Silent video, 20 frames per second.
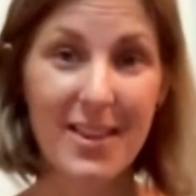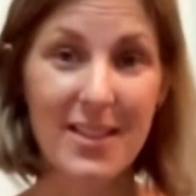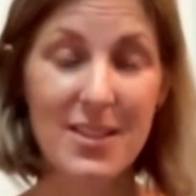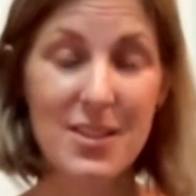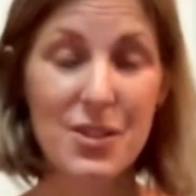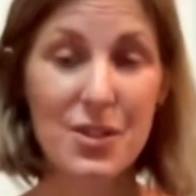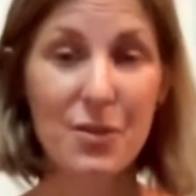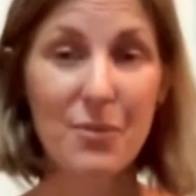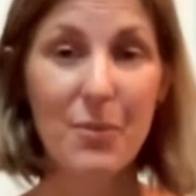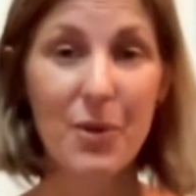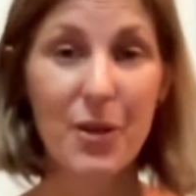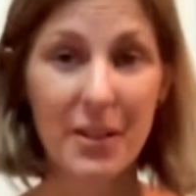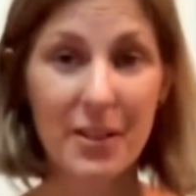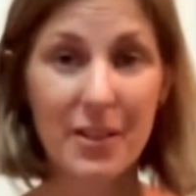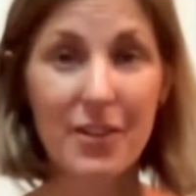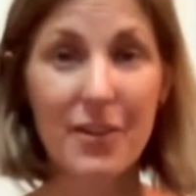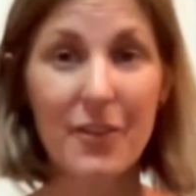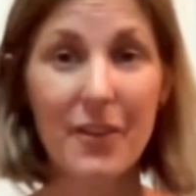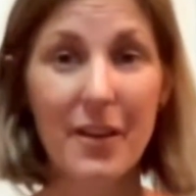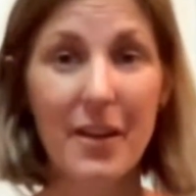So
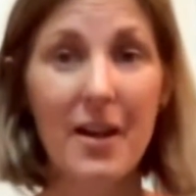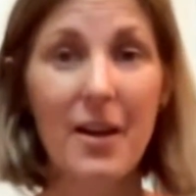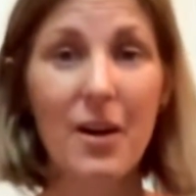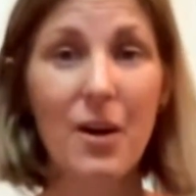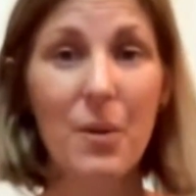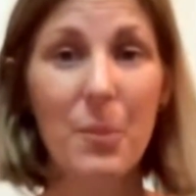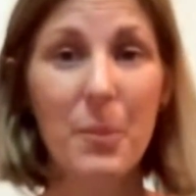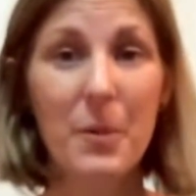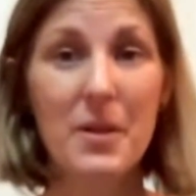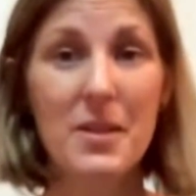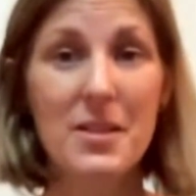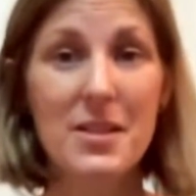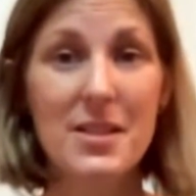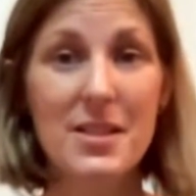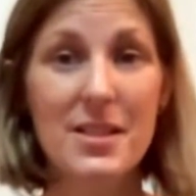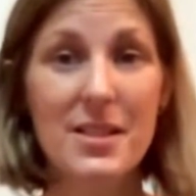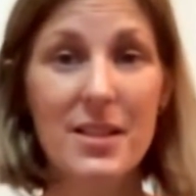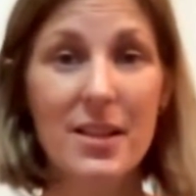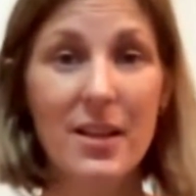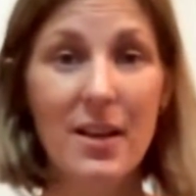monetary help
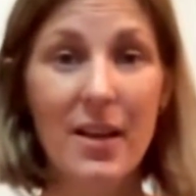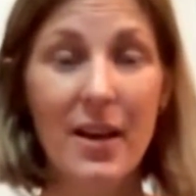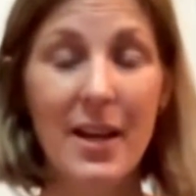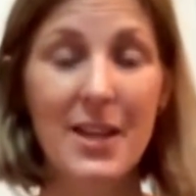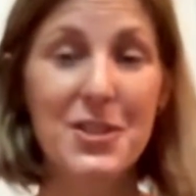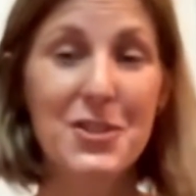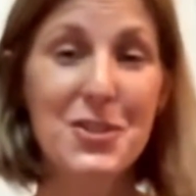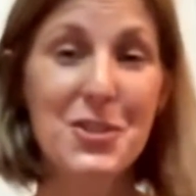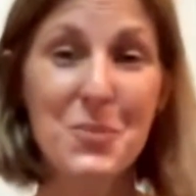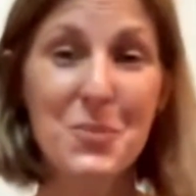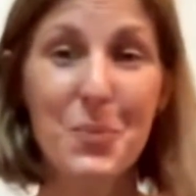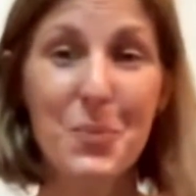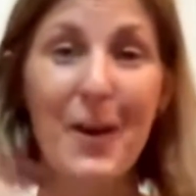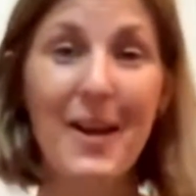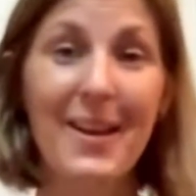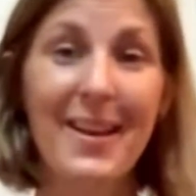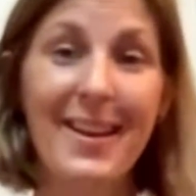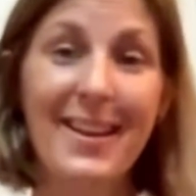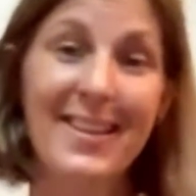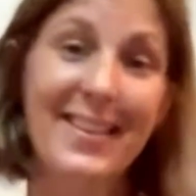is, and just mm-hmm.
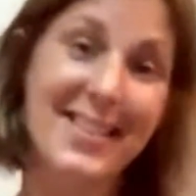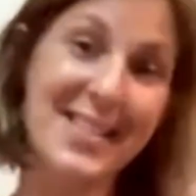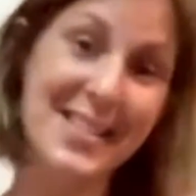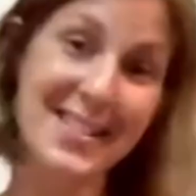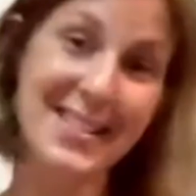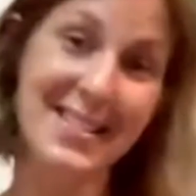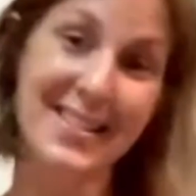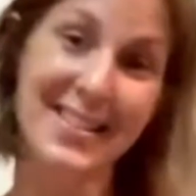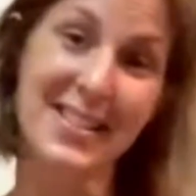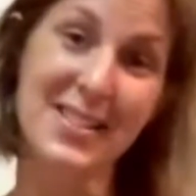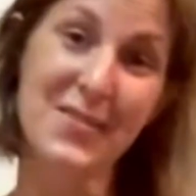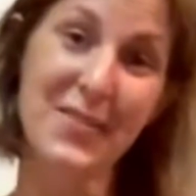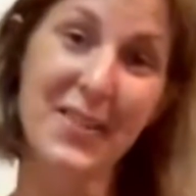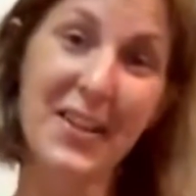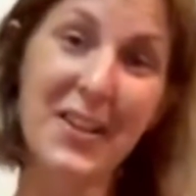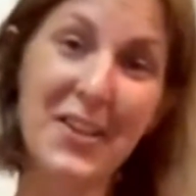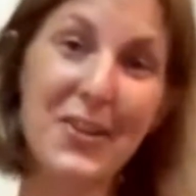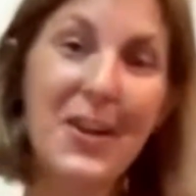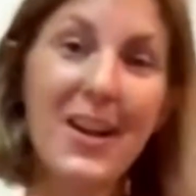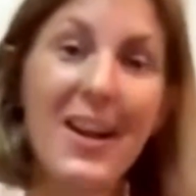spreading this
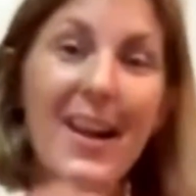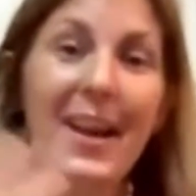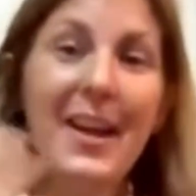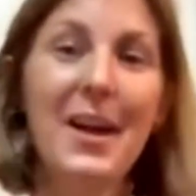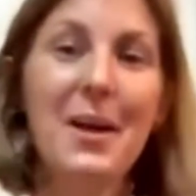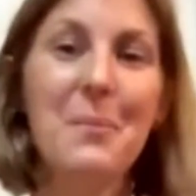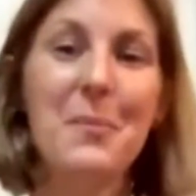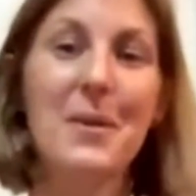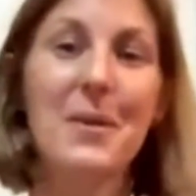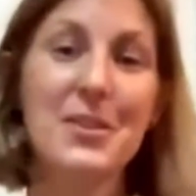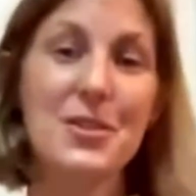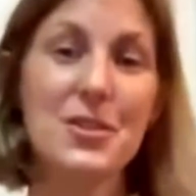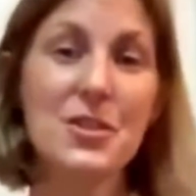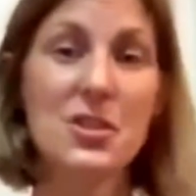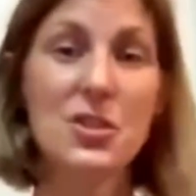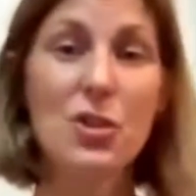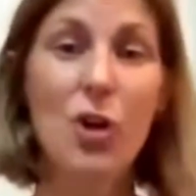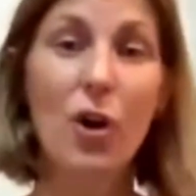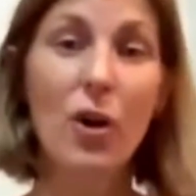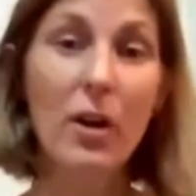video clip and
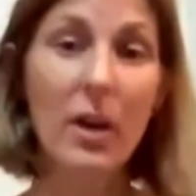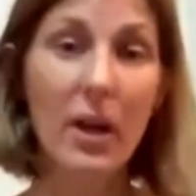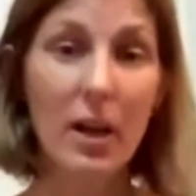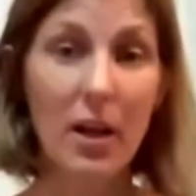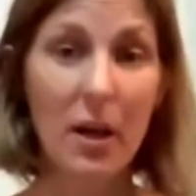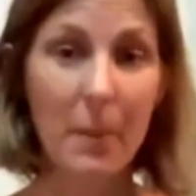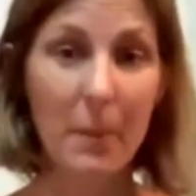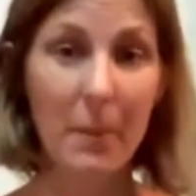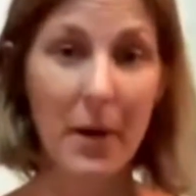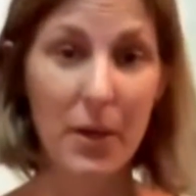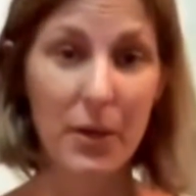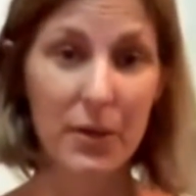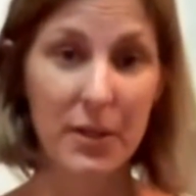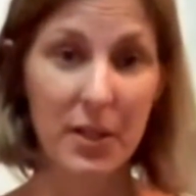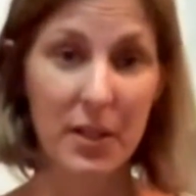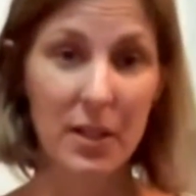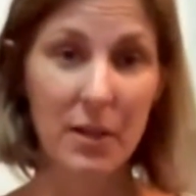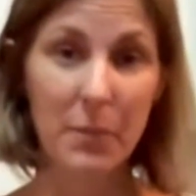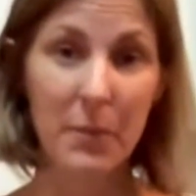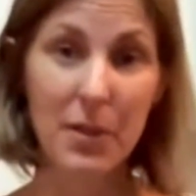just talking about
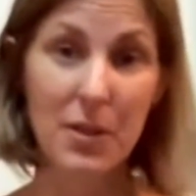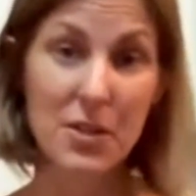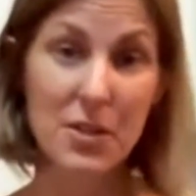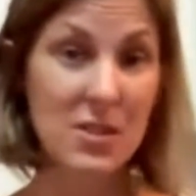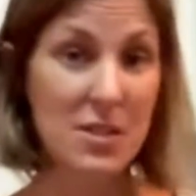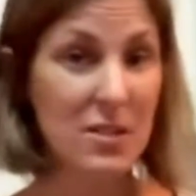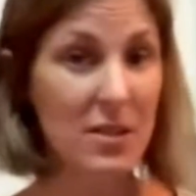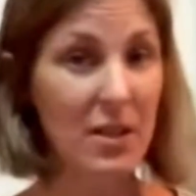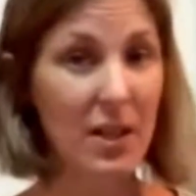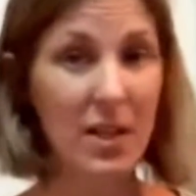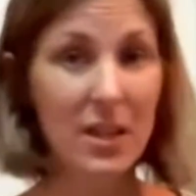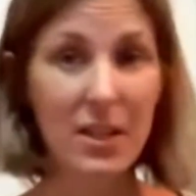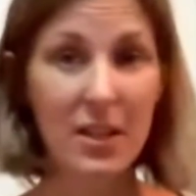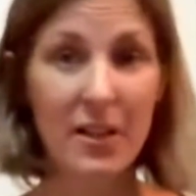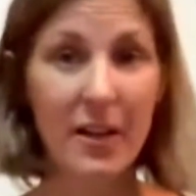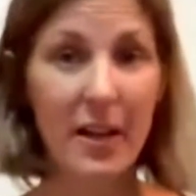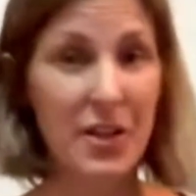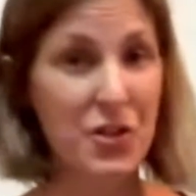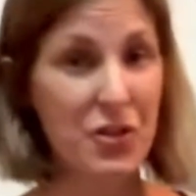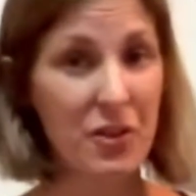it because
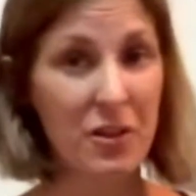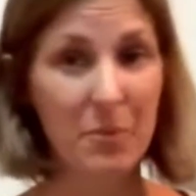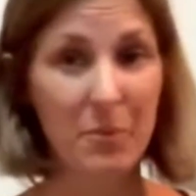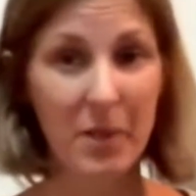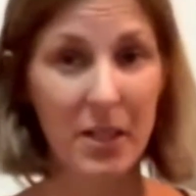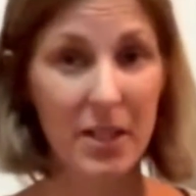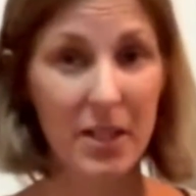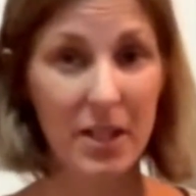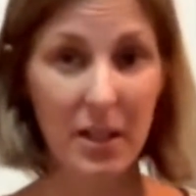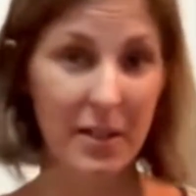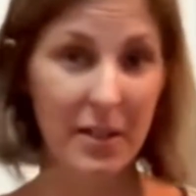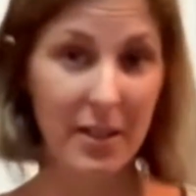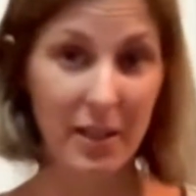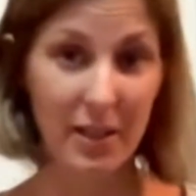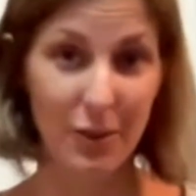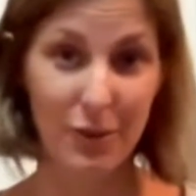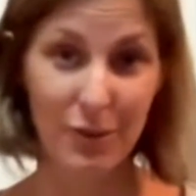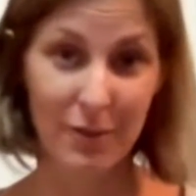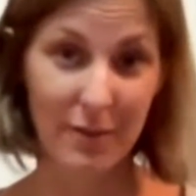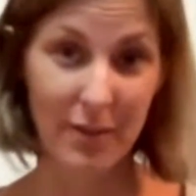international media
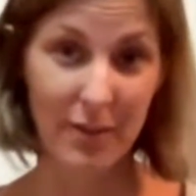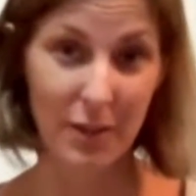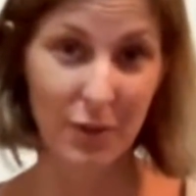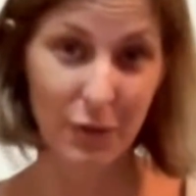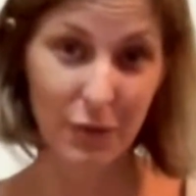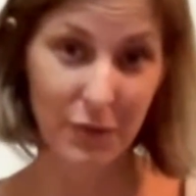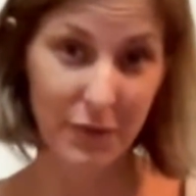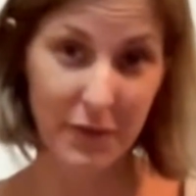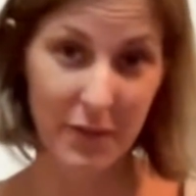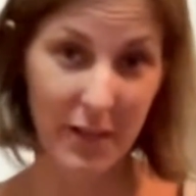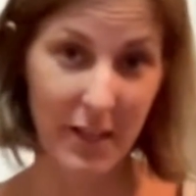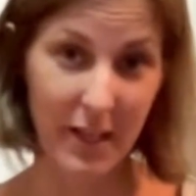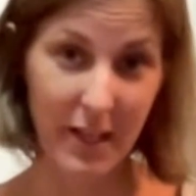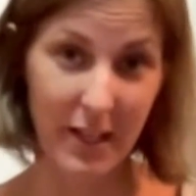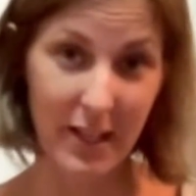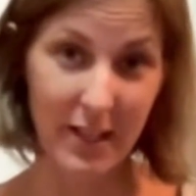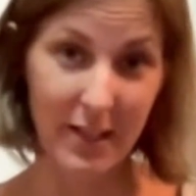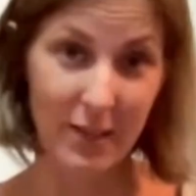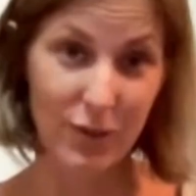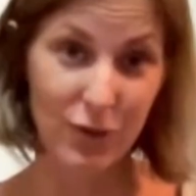they they don't
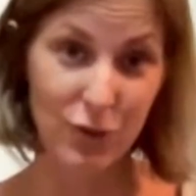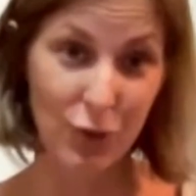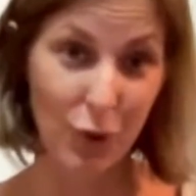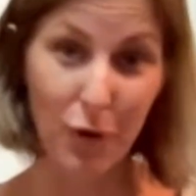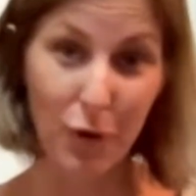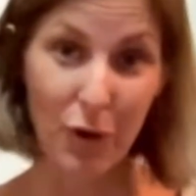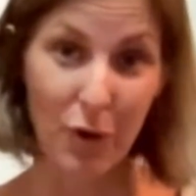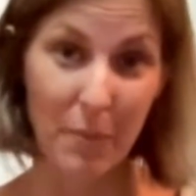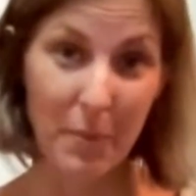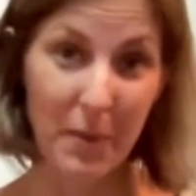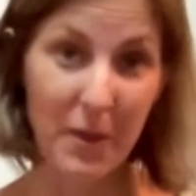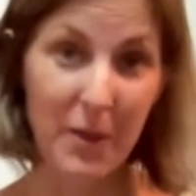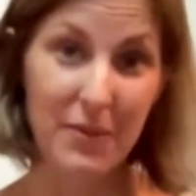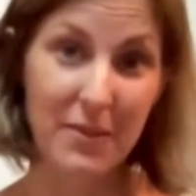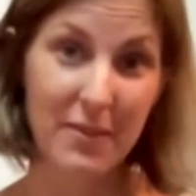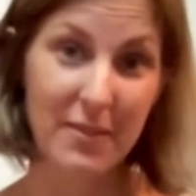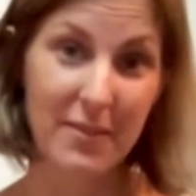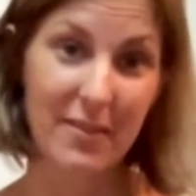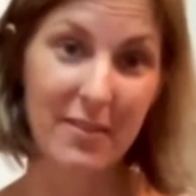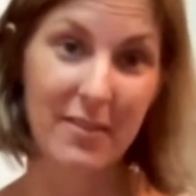really talk
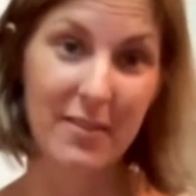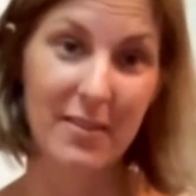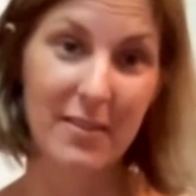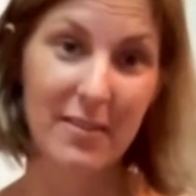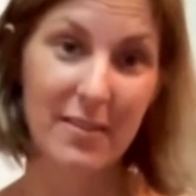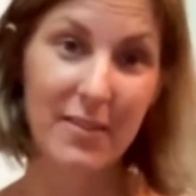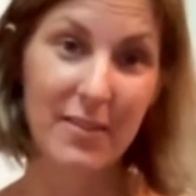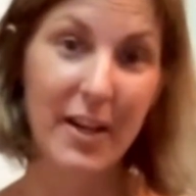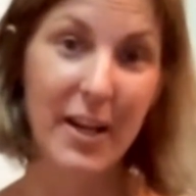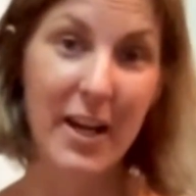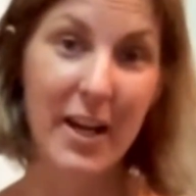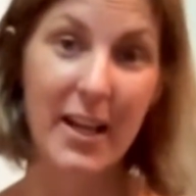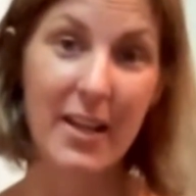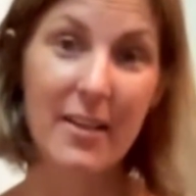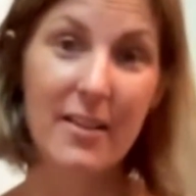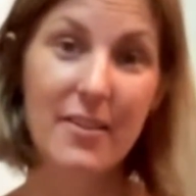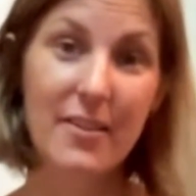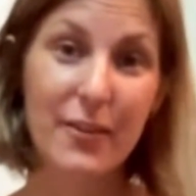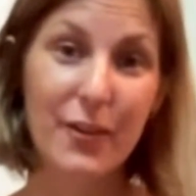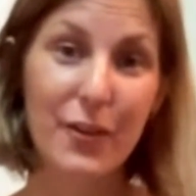about
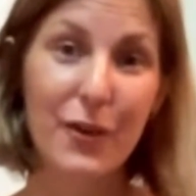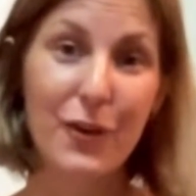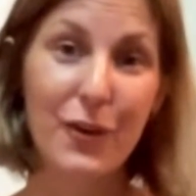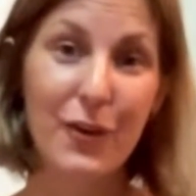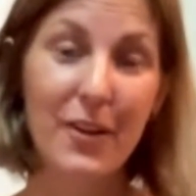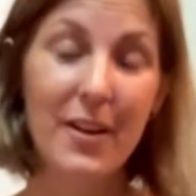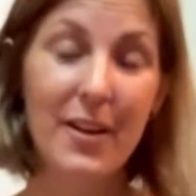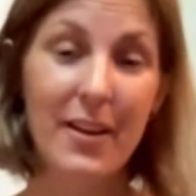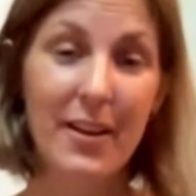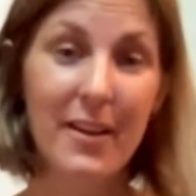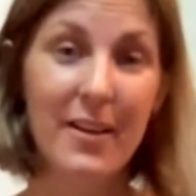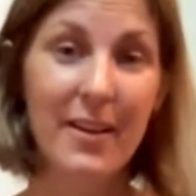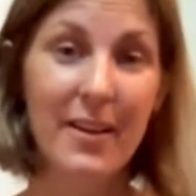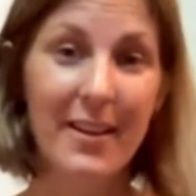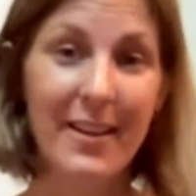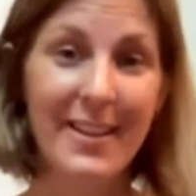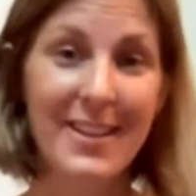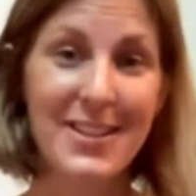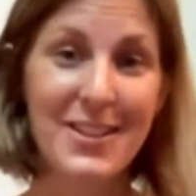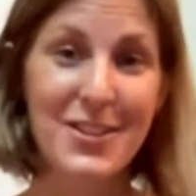Rai. So
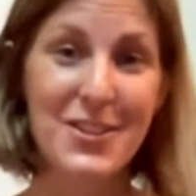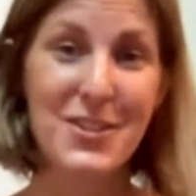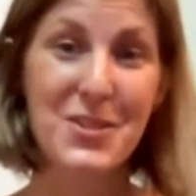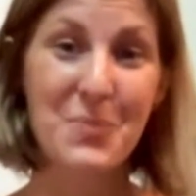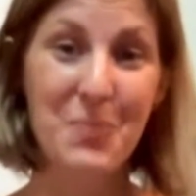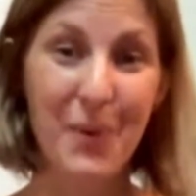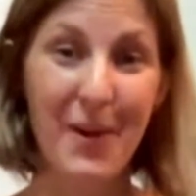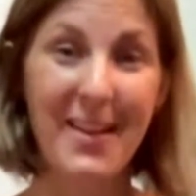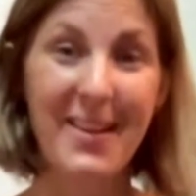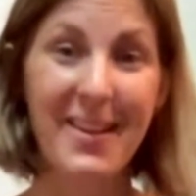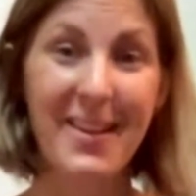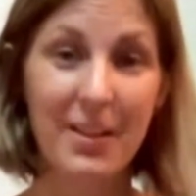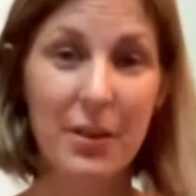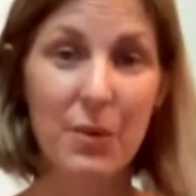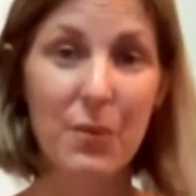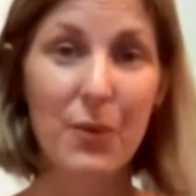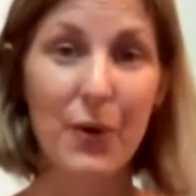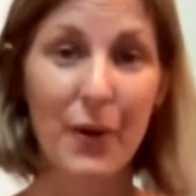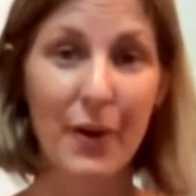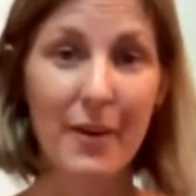mm-hmm. just spreading
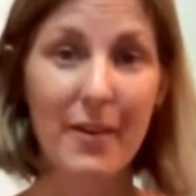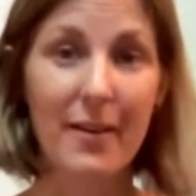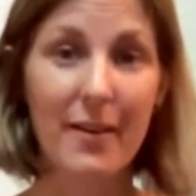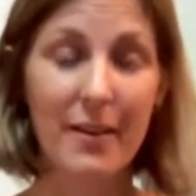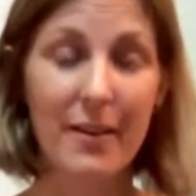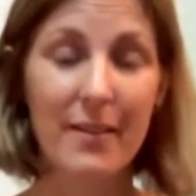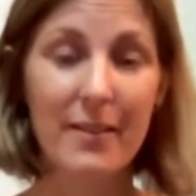the word.